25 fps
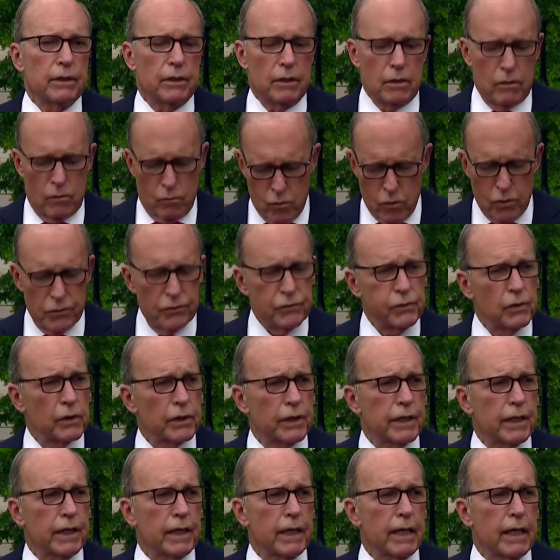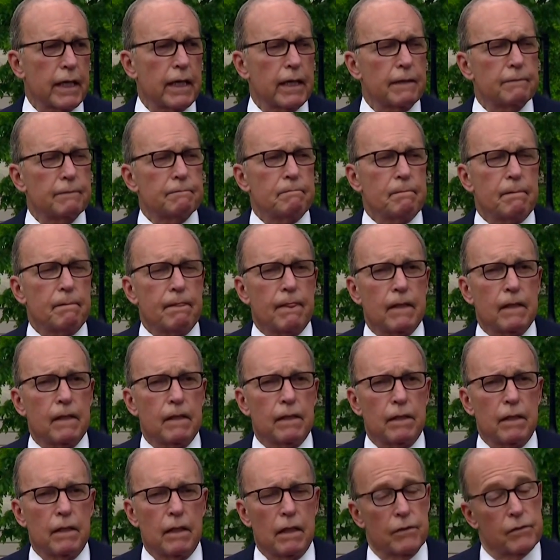is not falling apart, and
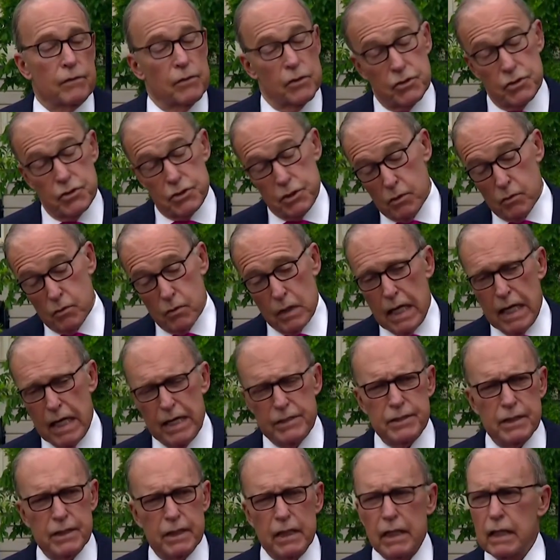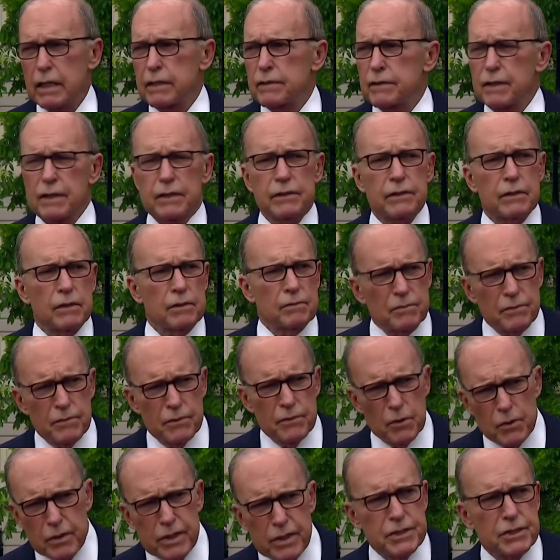the two countries are working to
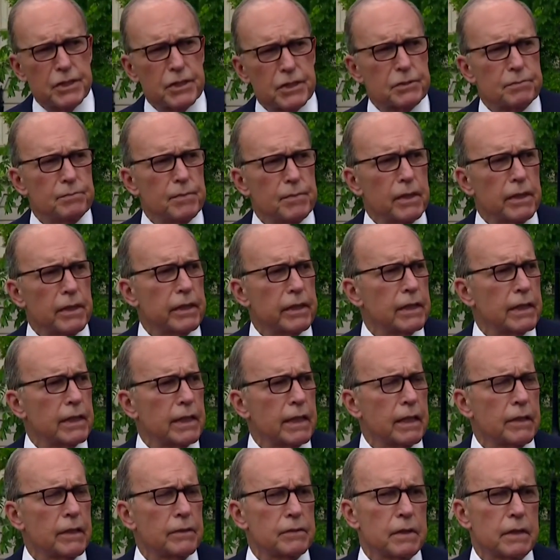implement it.